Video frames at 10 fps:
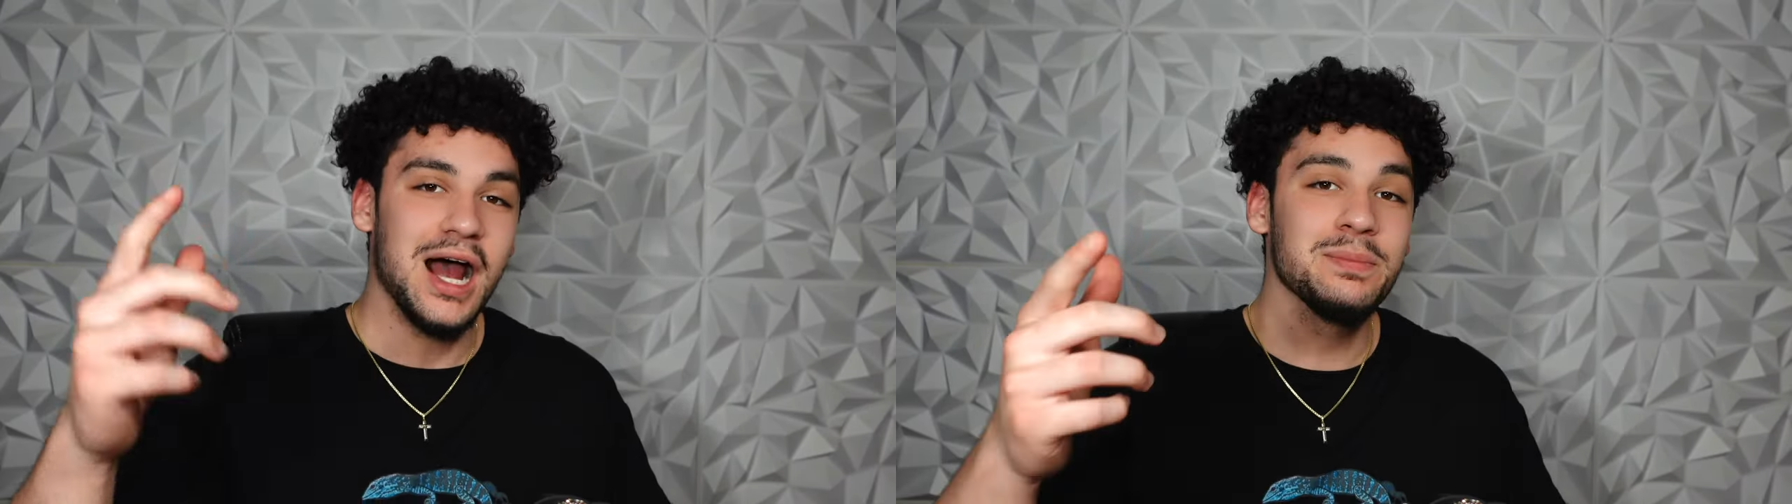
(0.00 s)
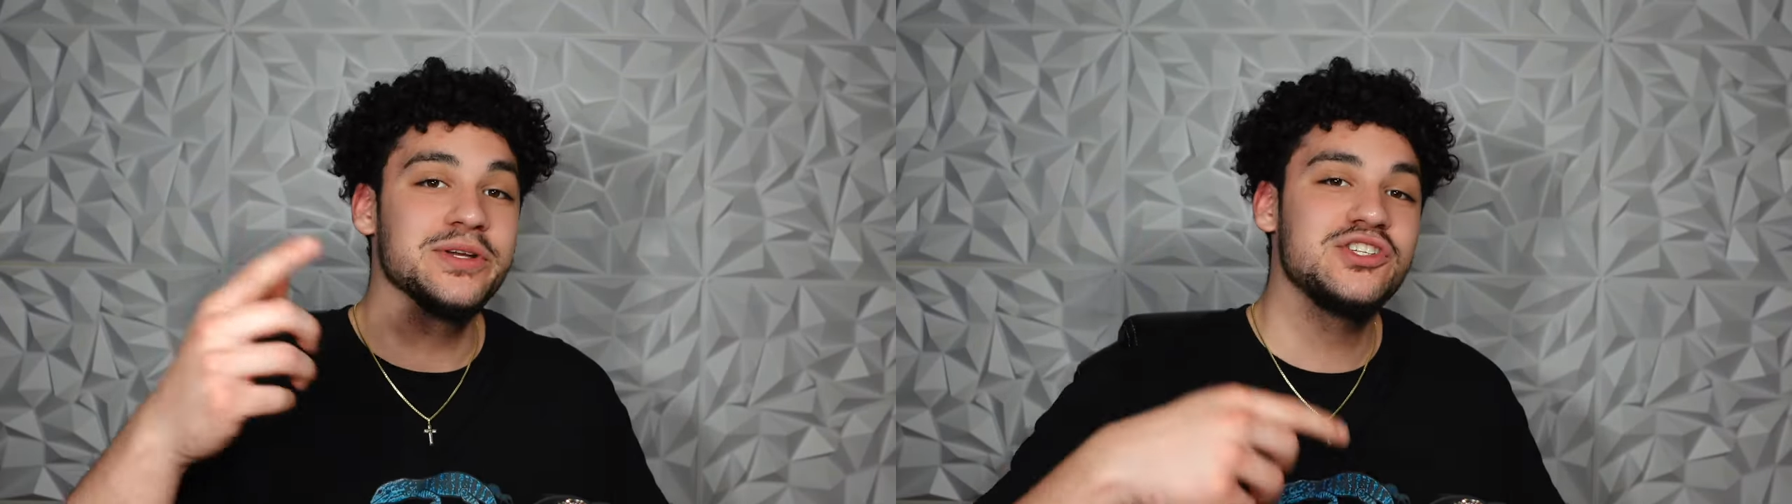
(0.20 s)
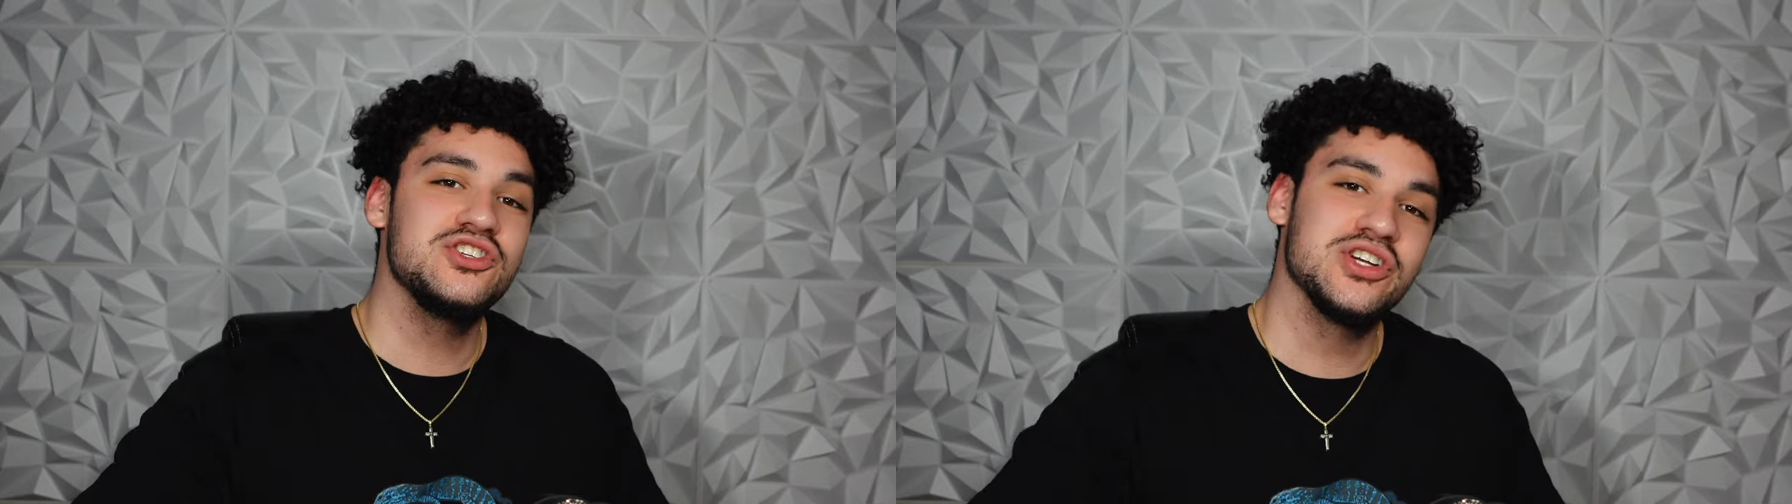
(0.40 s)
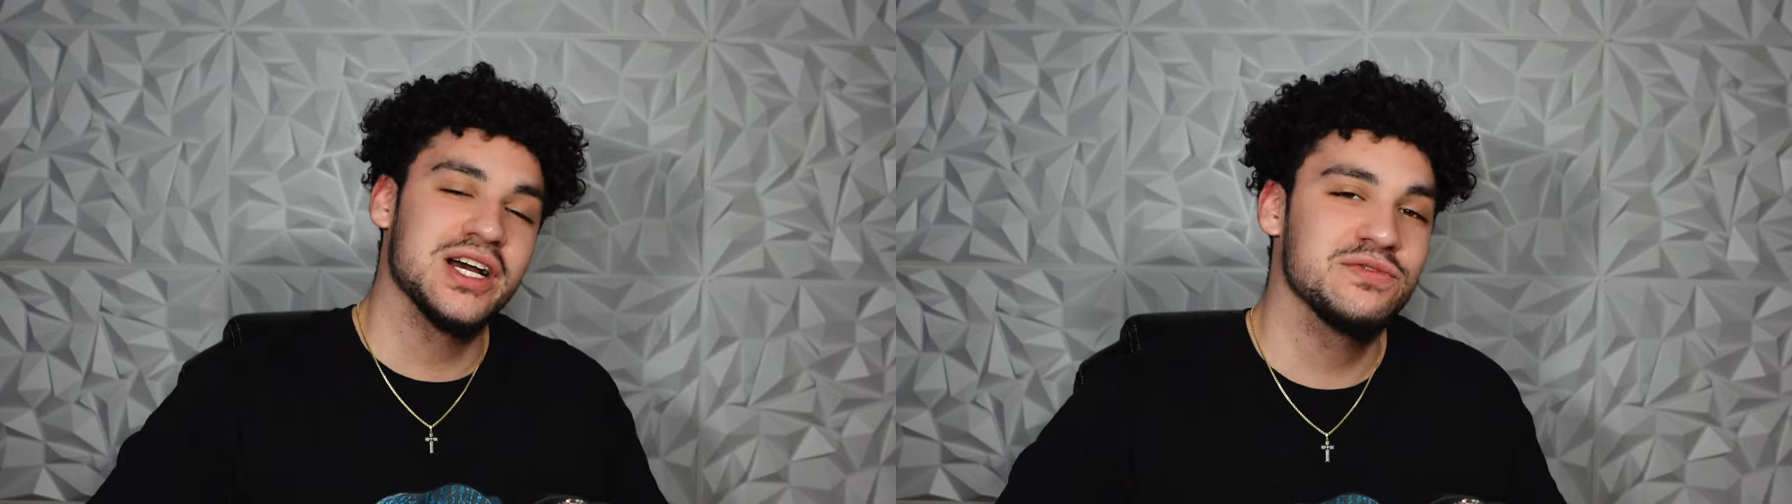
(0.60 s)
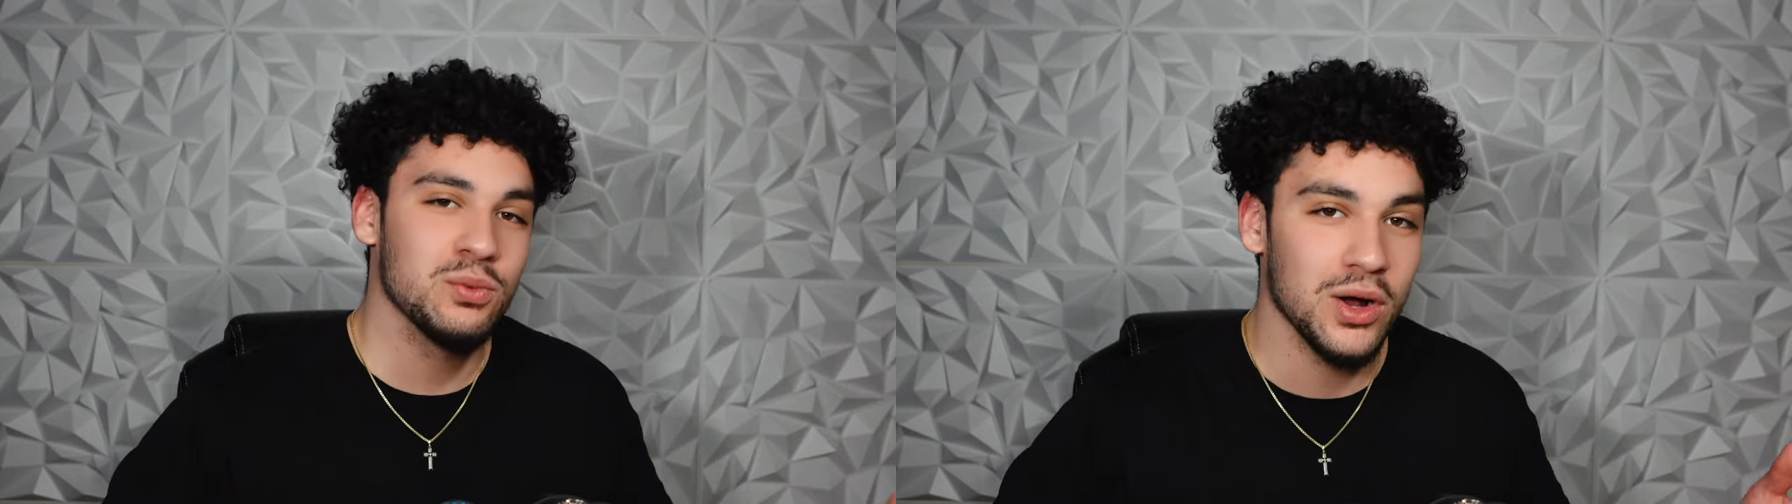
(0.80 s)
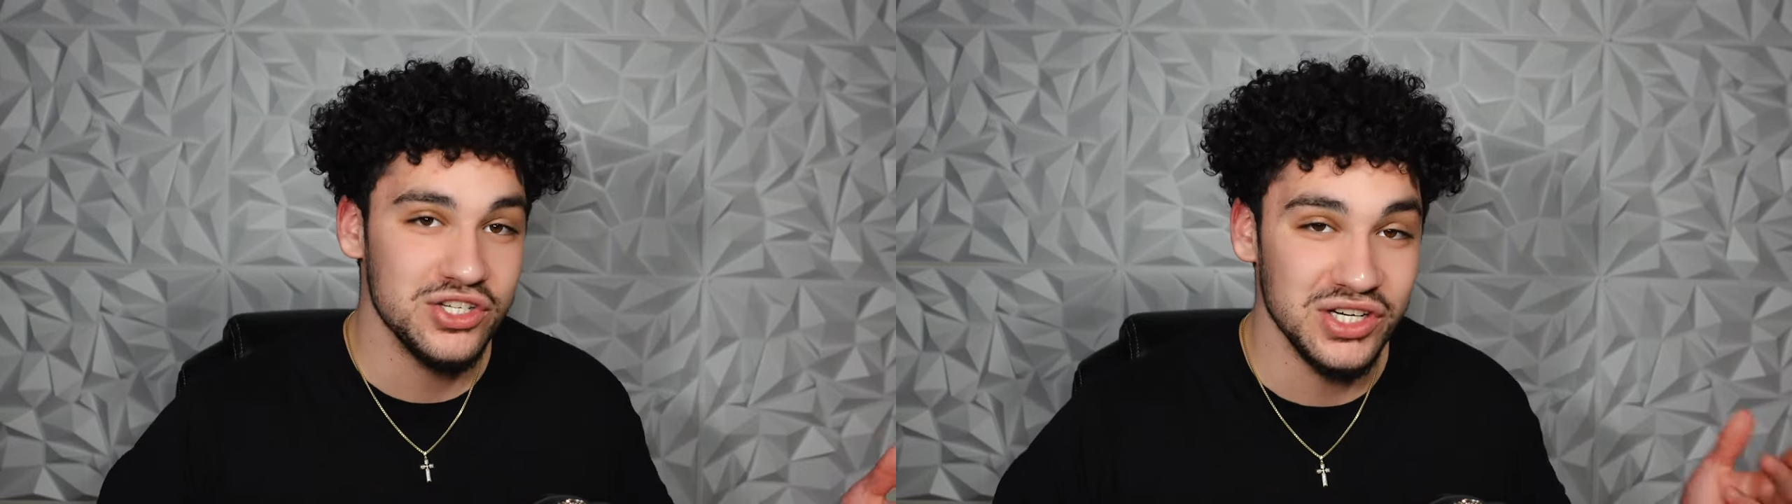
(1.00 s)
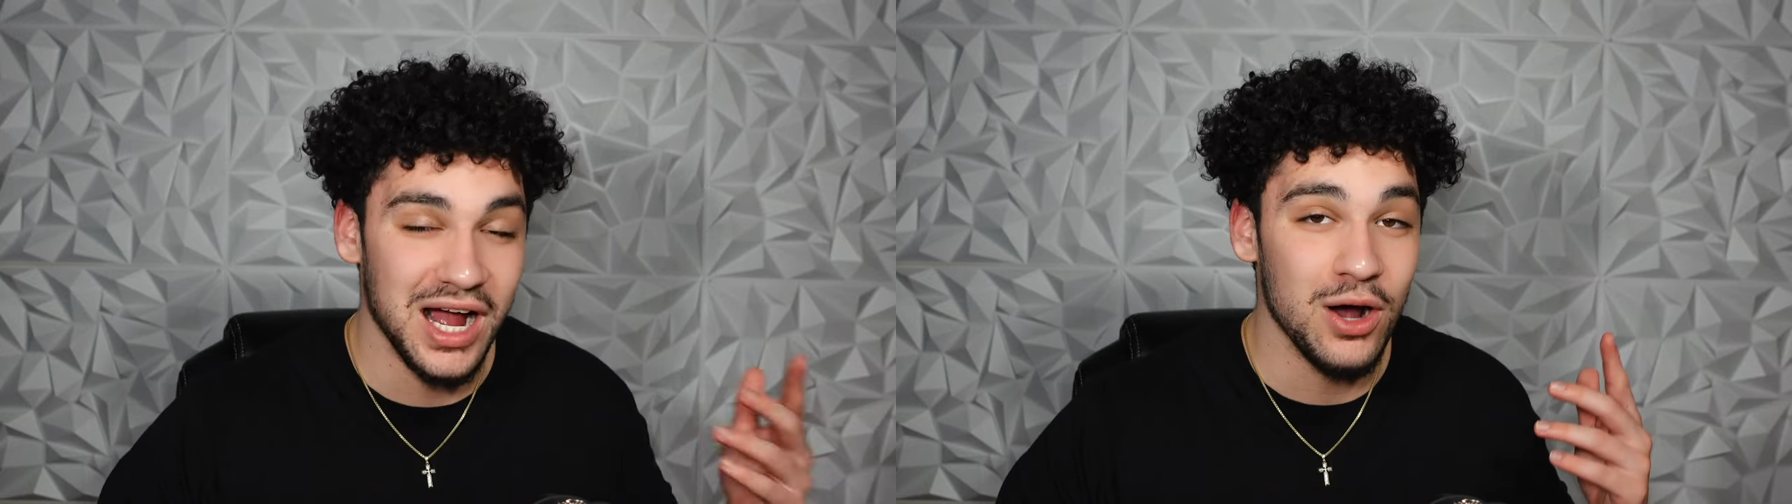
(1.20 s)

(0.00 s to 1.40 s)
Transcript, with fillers: I appreciate you guys for watching